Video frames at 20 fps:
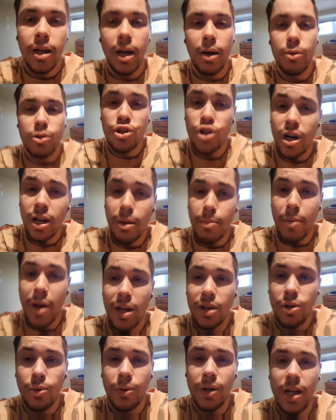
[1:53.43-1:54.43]
I was trying a
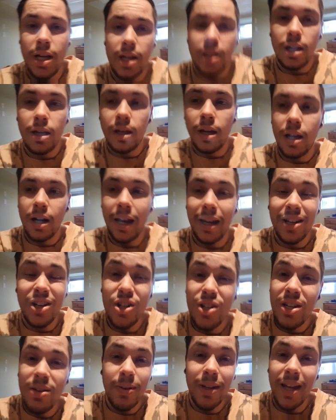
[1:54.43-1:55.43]
manual 180 and I
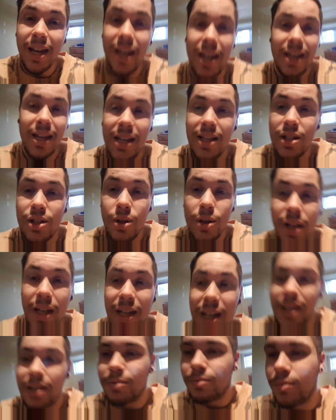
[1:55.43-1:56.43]
couldn't even get into
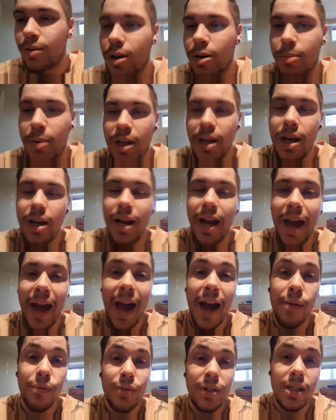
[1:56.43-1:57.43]
like oh my god a
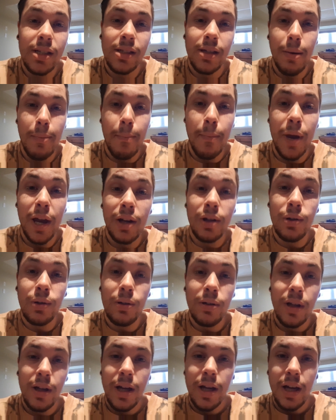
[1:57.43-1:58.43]
half decent
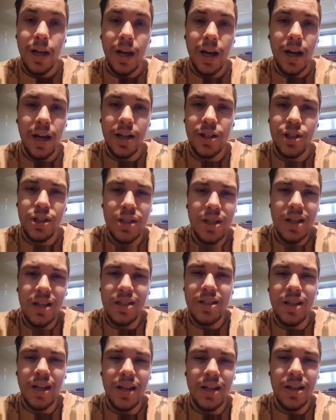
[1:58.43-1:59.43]
manual uh, just
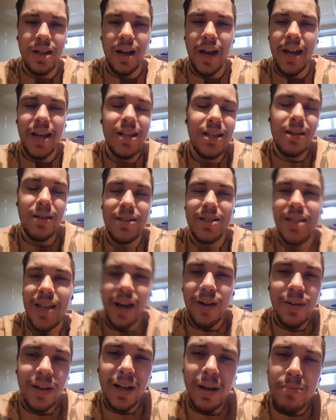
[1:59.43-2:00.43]
because I hate to
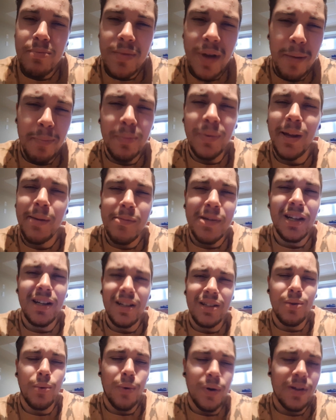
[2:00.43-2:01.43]
sound like I'm, I'm blaming it
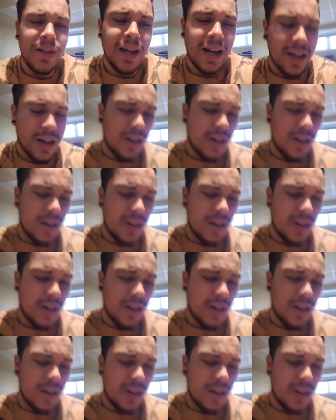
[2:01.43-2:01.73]
on the wheel that